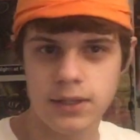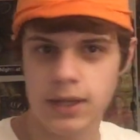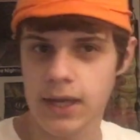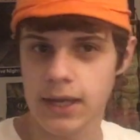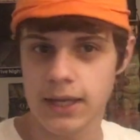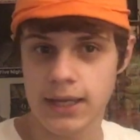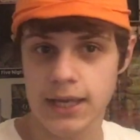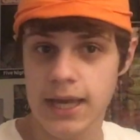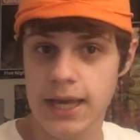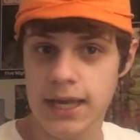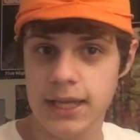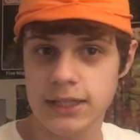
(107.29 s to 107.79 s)

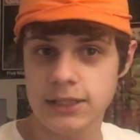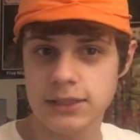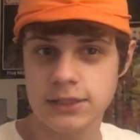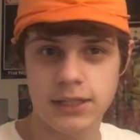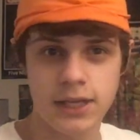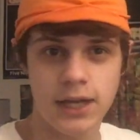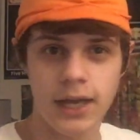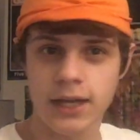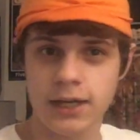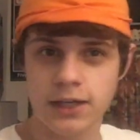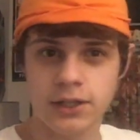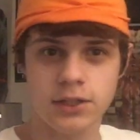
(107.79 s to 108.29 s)
Again,
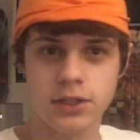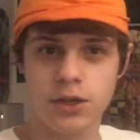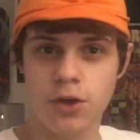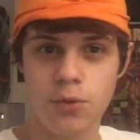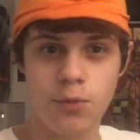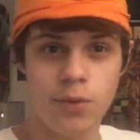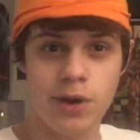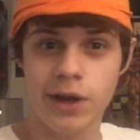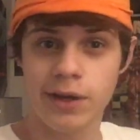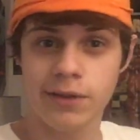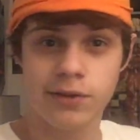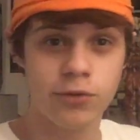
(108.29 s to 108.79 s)
I don't know
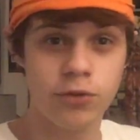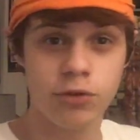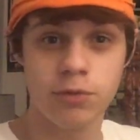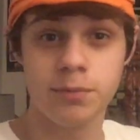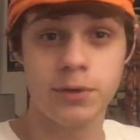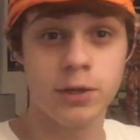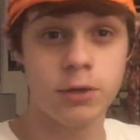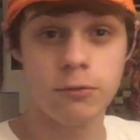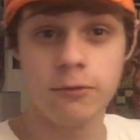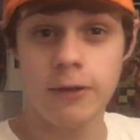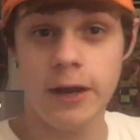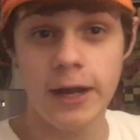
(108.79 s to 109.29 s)
why there would
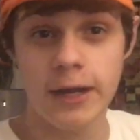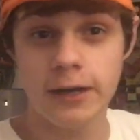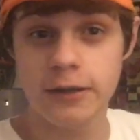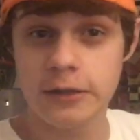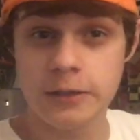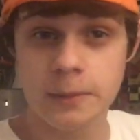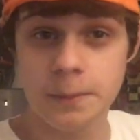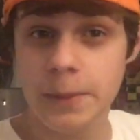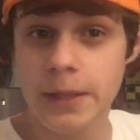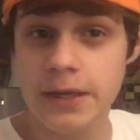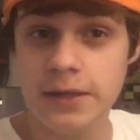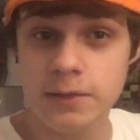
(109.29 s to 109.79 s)
be a ride
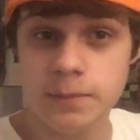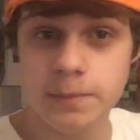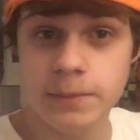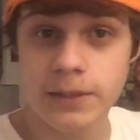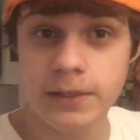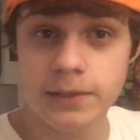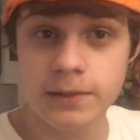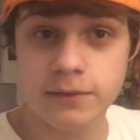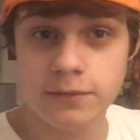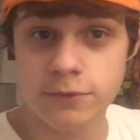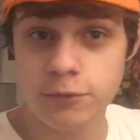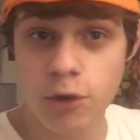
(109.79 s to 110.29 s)
in the
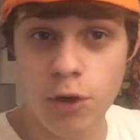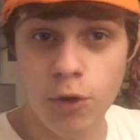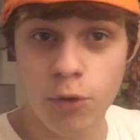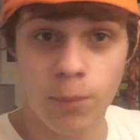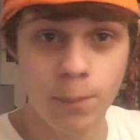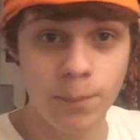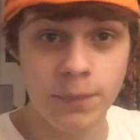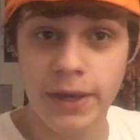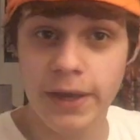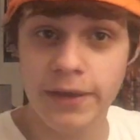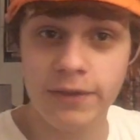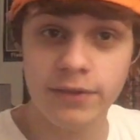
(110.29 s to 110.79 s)
basement, so
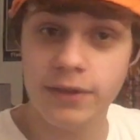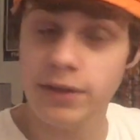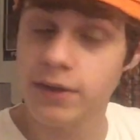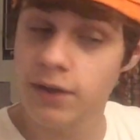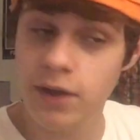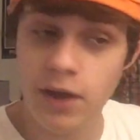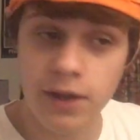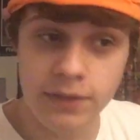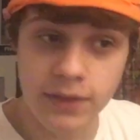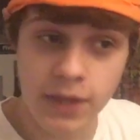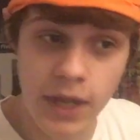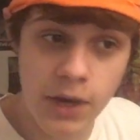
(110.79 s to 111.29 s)
I'm guessing
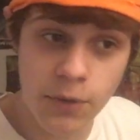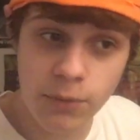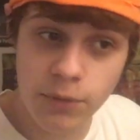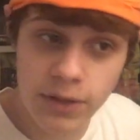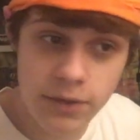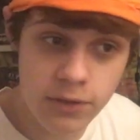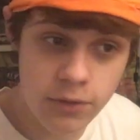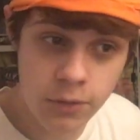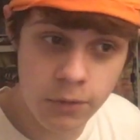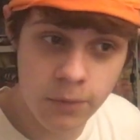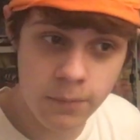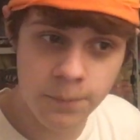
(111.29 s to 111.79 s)
not there
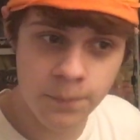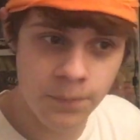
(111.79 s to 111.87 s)
either.